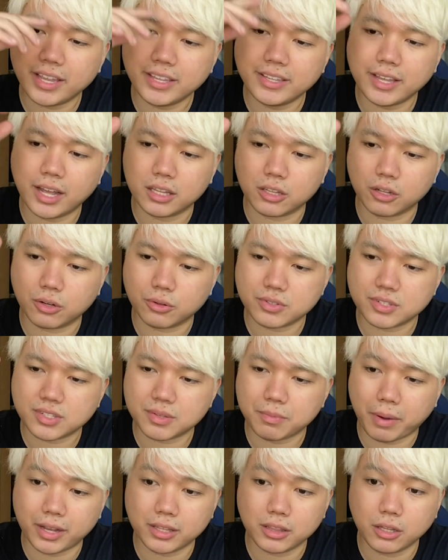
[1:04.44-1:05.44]
yellows,
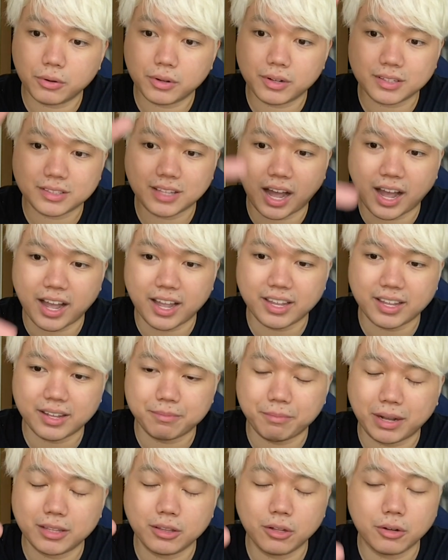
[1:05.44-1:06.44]
my local
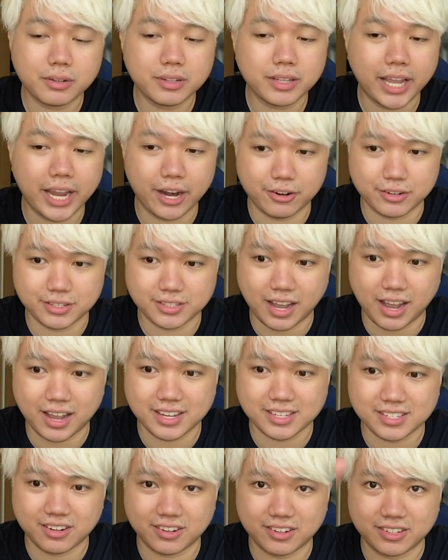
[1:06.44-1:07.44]
hair
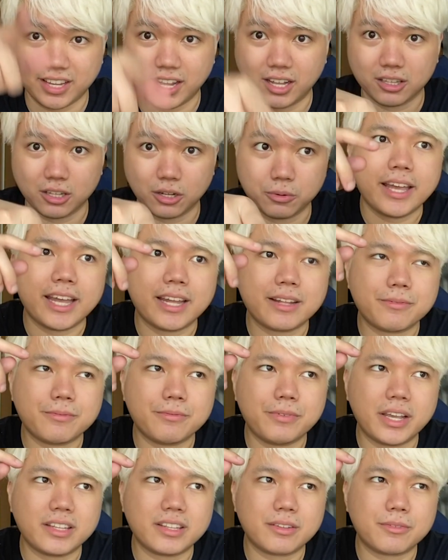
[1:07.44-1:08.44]
dyes that are yellow, it
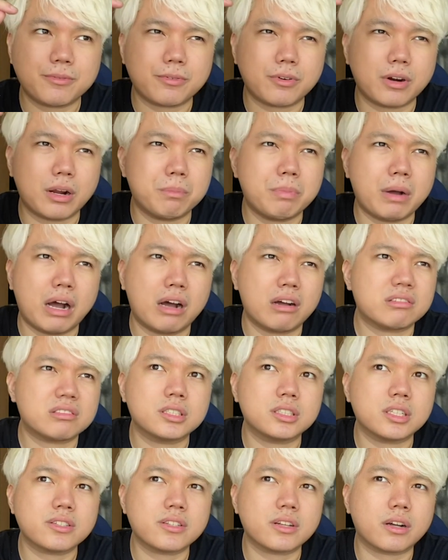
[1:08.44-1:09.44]
faded for about
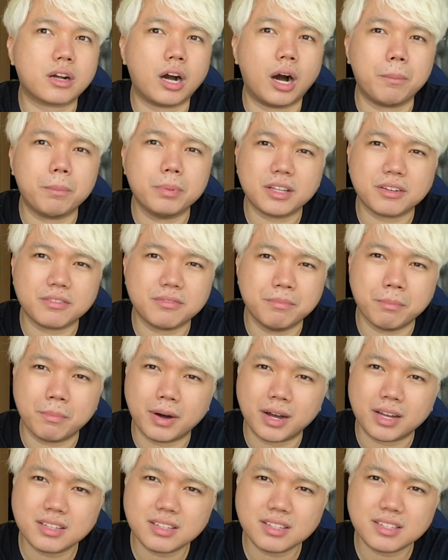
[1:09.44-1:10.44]
just a couple of
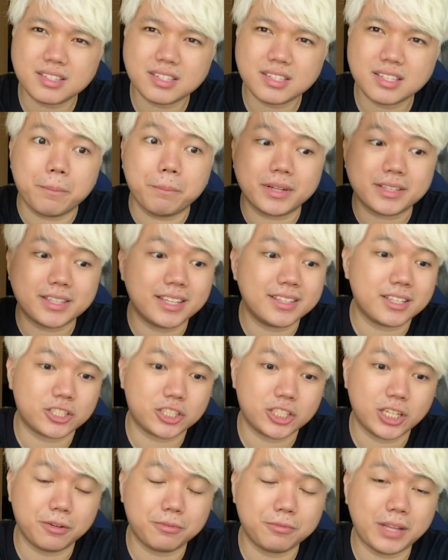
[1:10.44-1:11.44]
months. But then the
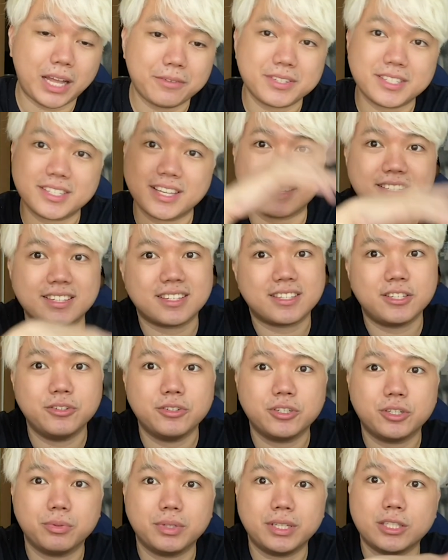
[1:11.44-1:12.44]
shelf life says it's
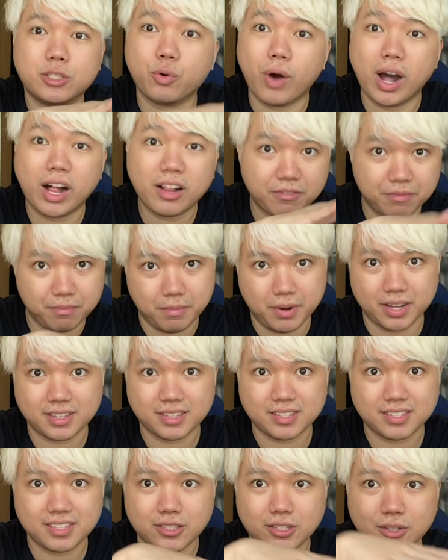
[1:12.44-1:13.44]
usually 12
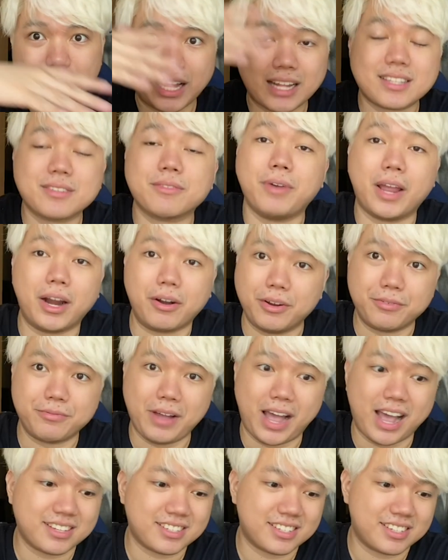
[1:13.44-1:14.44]
months. So that's very
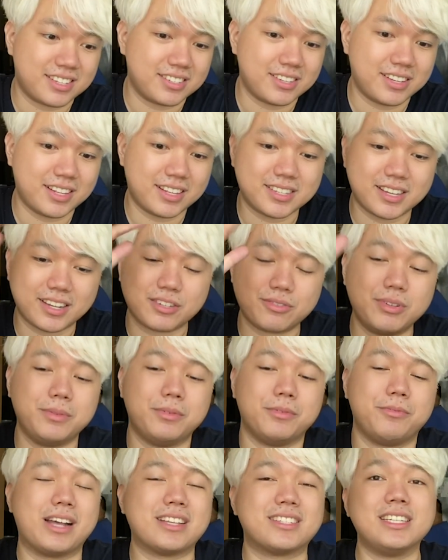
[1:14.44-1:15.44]
fast. So that's extremely
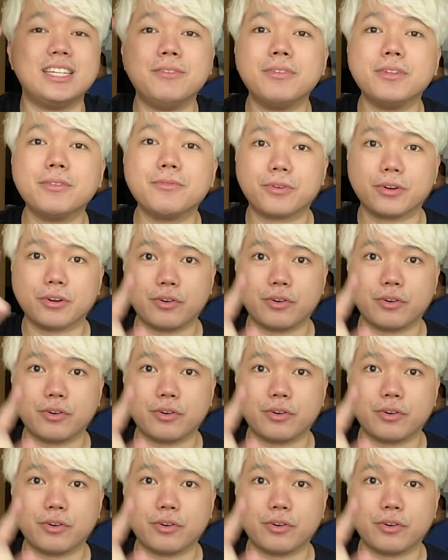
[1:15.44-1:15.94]
fast. Even for